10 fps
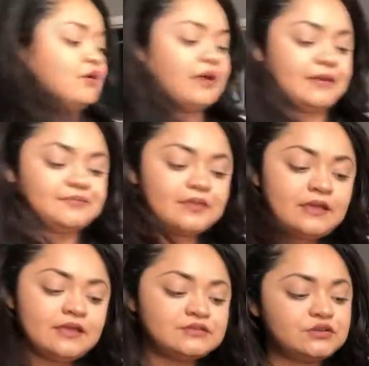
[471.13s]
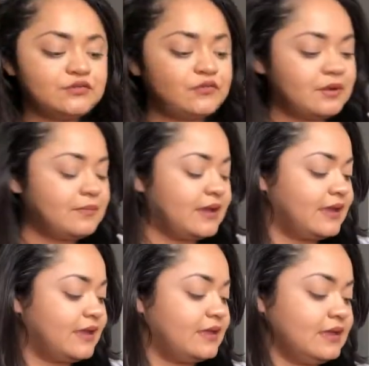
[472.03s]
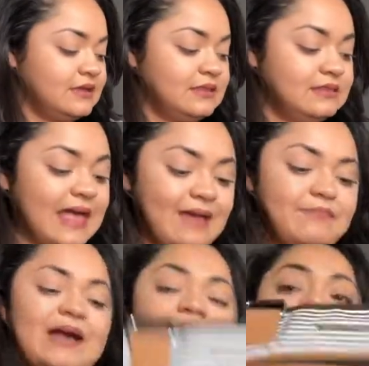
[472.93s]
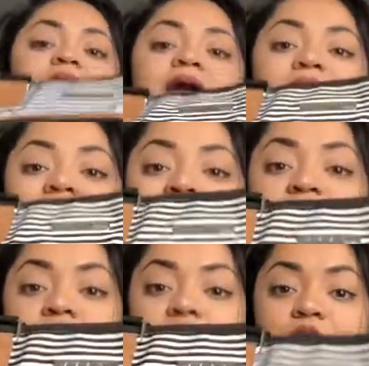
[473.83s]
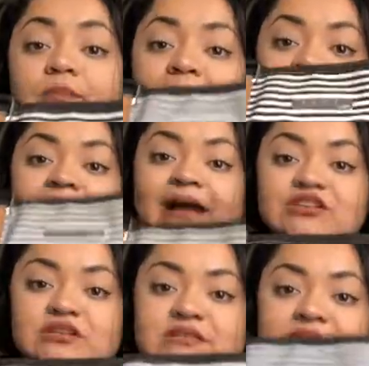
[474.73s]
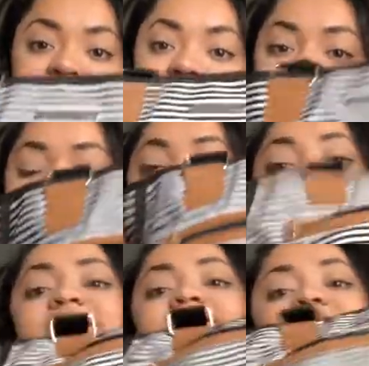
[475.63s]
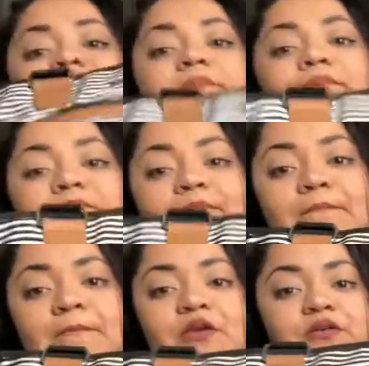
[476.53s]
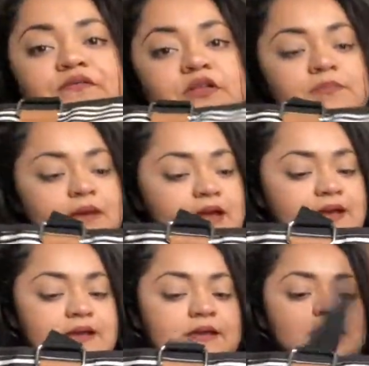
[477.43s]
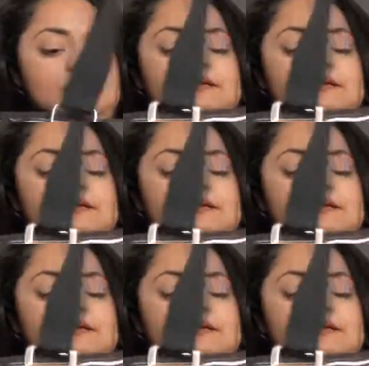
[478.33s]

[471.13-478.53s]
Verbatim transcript: Okay, so for my lab backpack, or bag I should say, is this beautiful bag